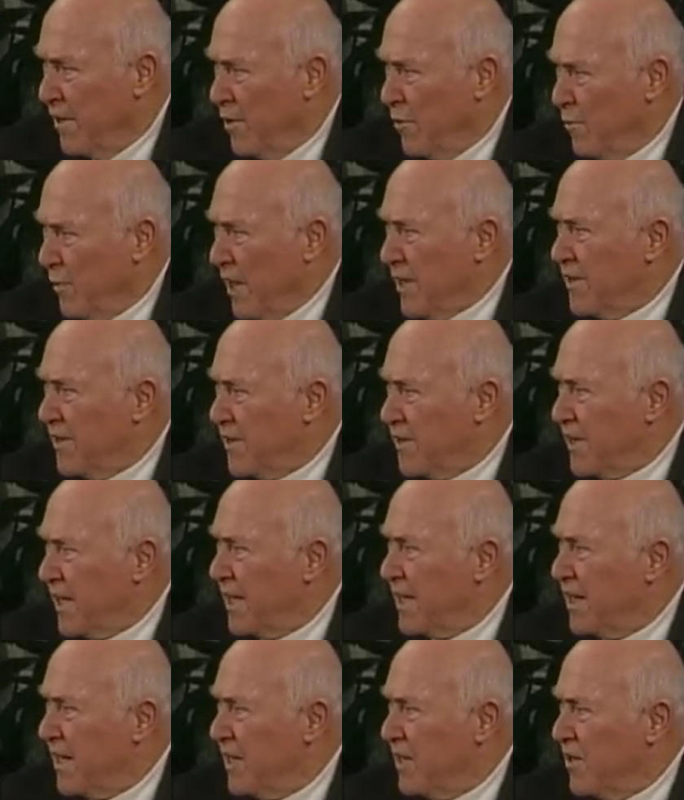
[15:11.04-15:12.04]
By the
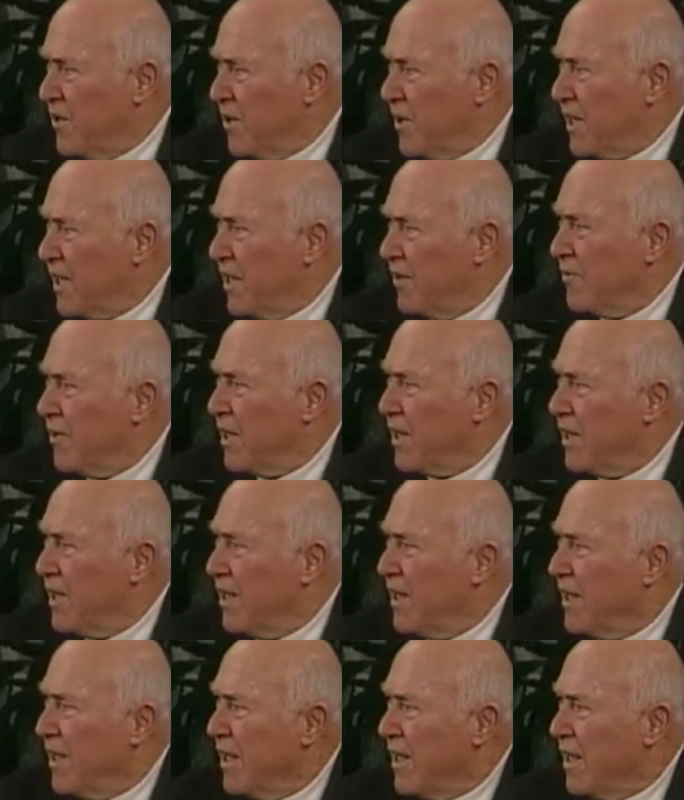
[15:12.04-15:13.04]
thing that you're giving
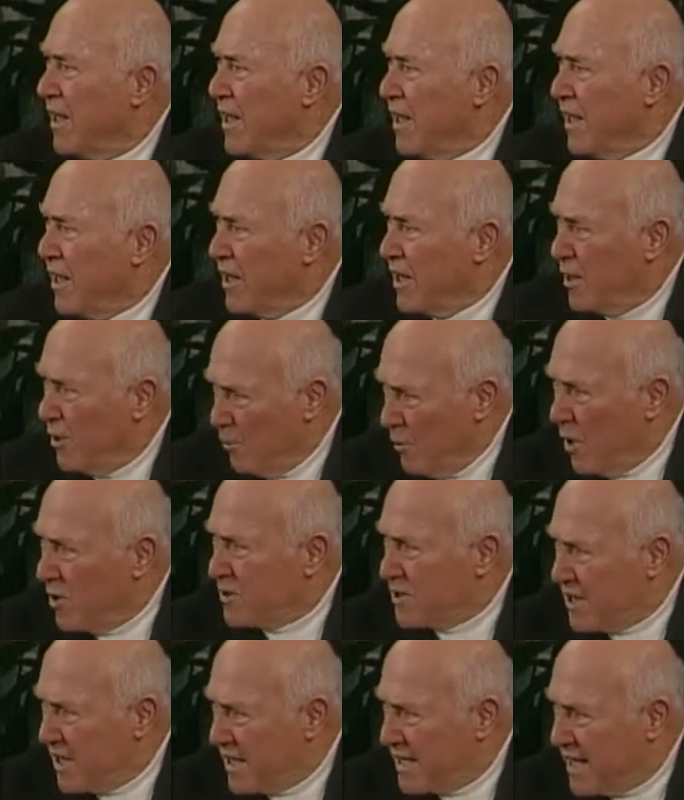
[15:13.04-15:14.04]
the
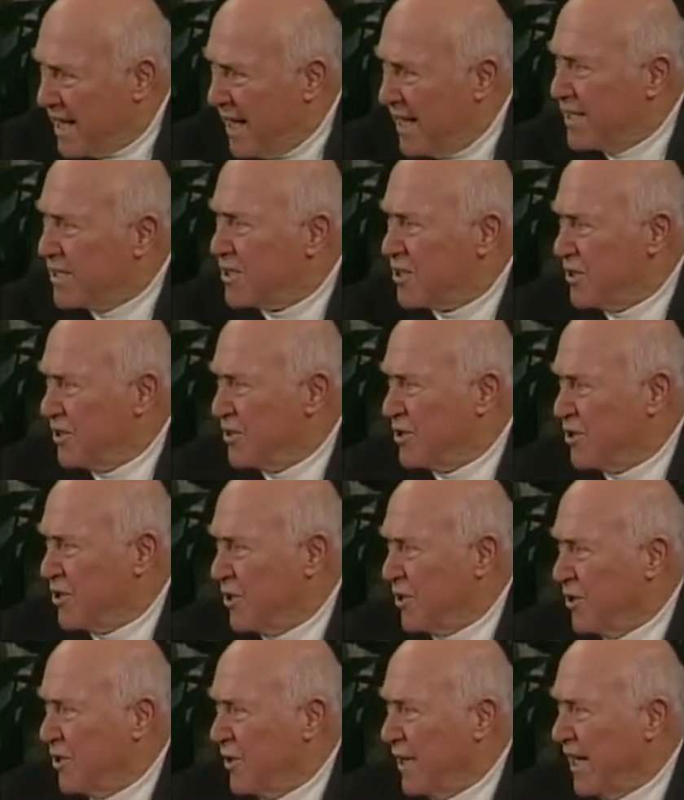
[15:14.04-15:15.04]
most attention
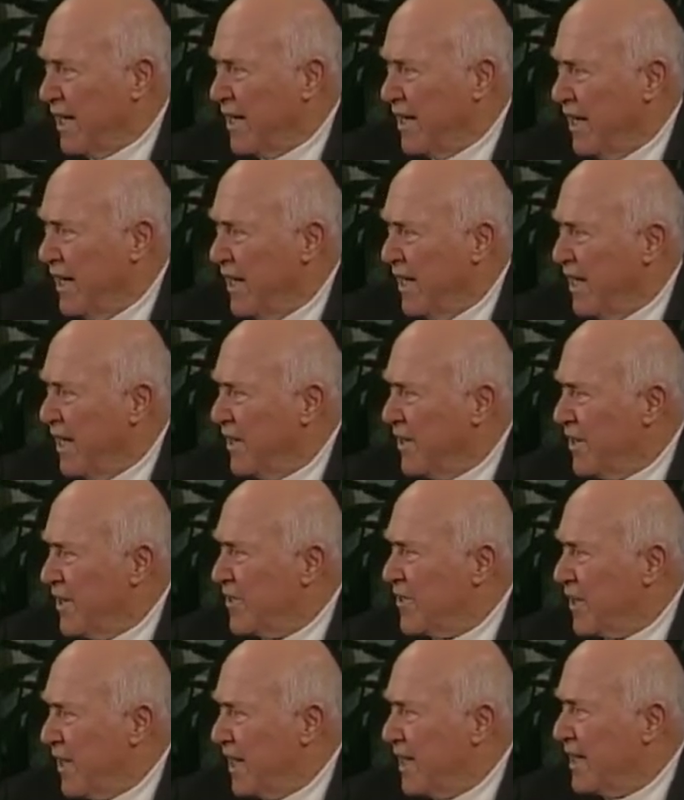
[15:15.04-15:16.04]
to and the
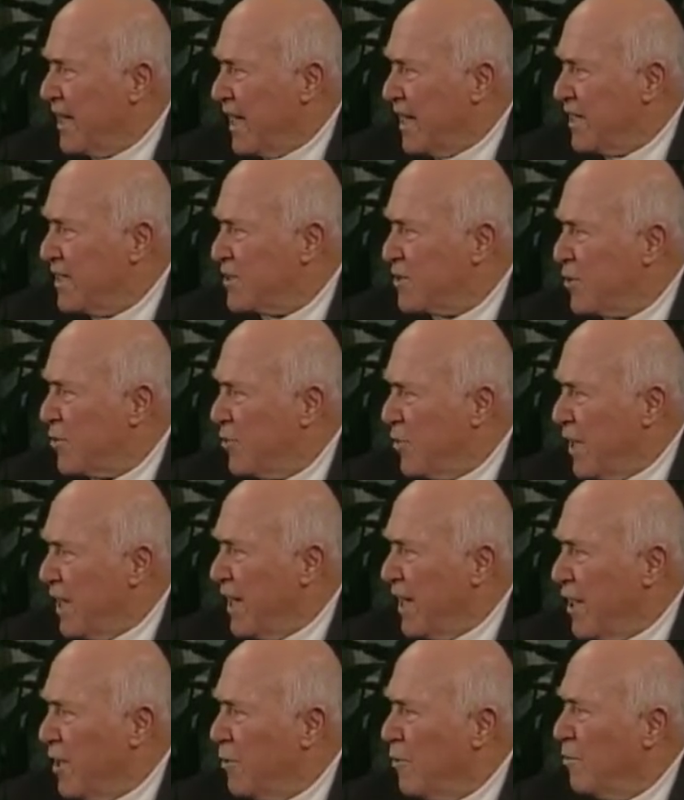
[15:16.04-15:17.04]
thing that is
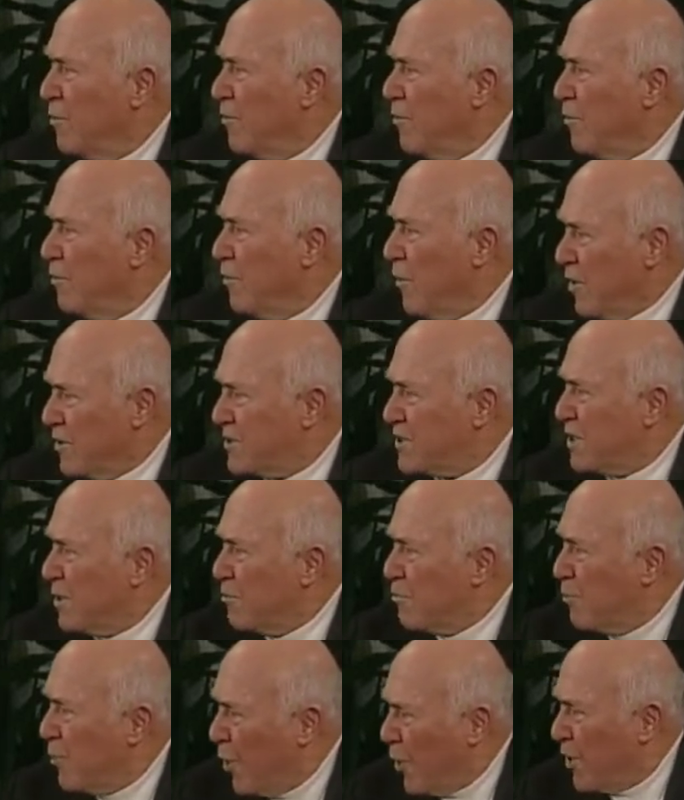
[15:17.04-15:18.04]
really most
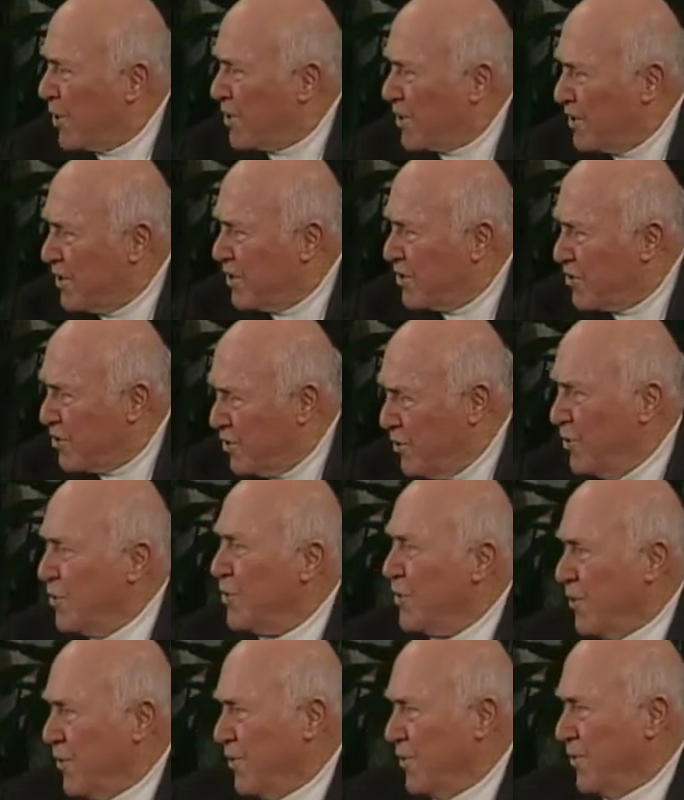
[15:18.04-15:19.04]
important to
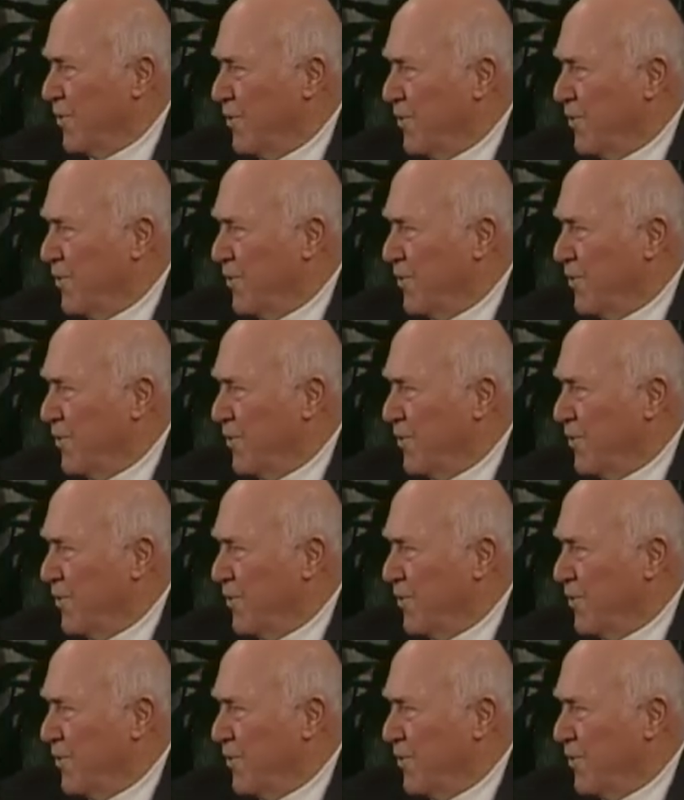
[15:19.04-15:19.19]
you?